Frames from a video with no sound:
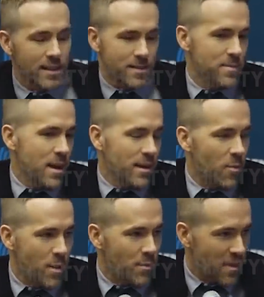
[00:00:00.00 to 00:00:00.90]
I guess I'm not
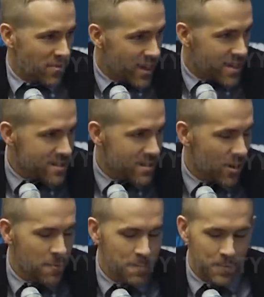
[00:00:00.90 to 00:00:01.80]
gonna win with my fists,
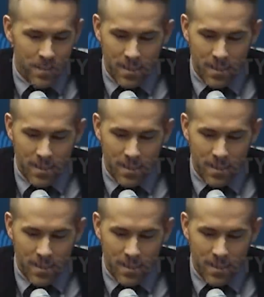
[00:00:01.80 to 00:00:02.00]
so,